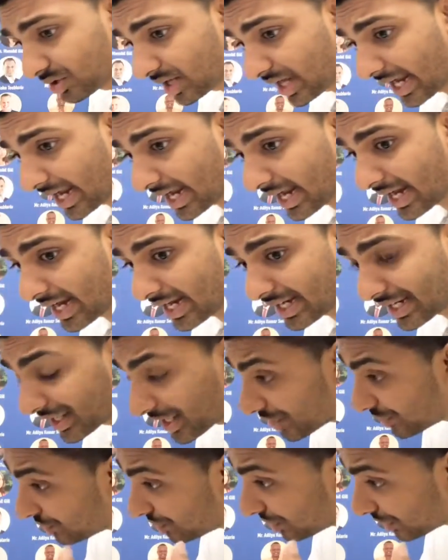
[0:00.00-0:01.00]
And
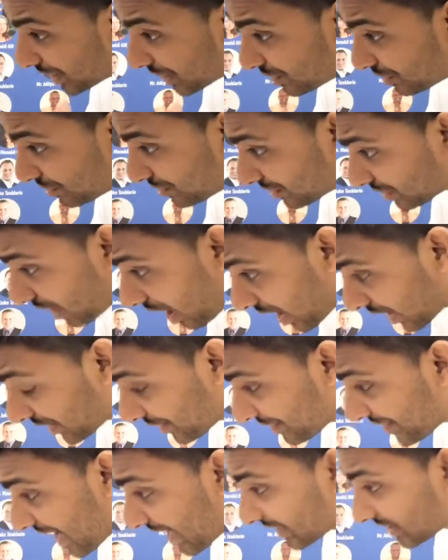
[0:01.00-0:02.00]
can you talk
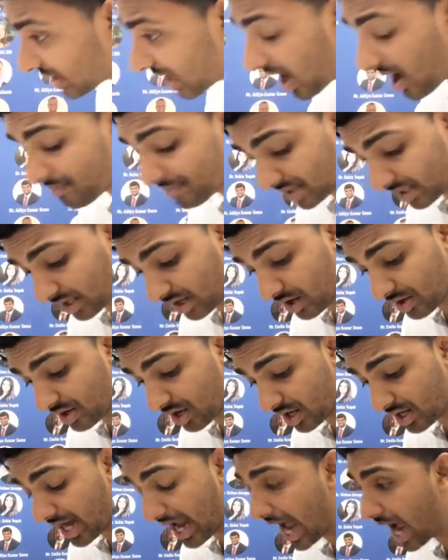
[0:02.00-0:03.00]
on that topic on
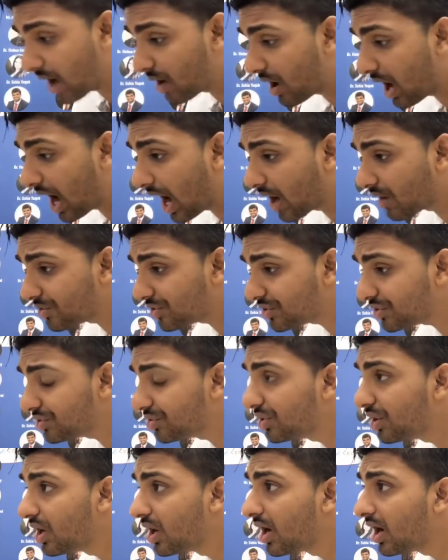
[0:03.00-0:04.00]
how do
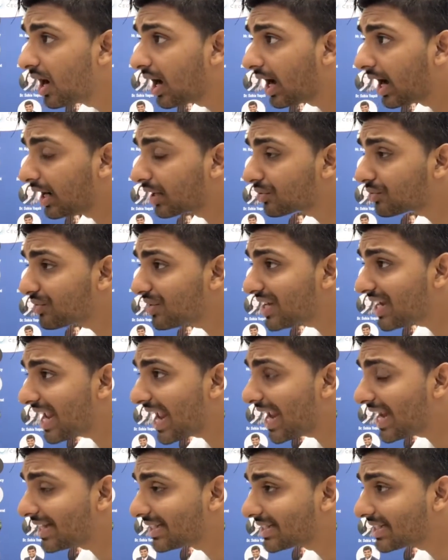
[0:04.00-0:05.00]
you
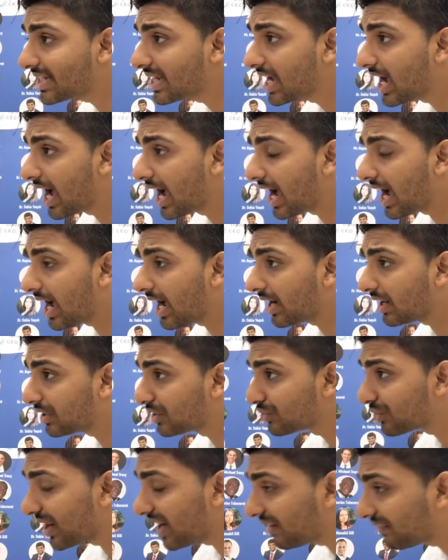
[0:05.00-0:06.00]
create
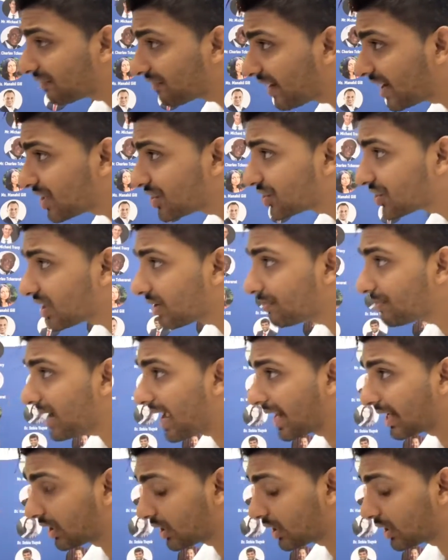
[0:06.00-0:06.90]
great friendship and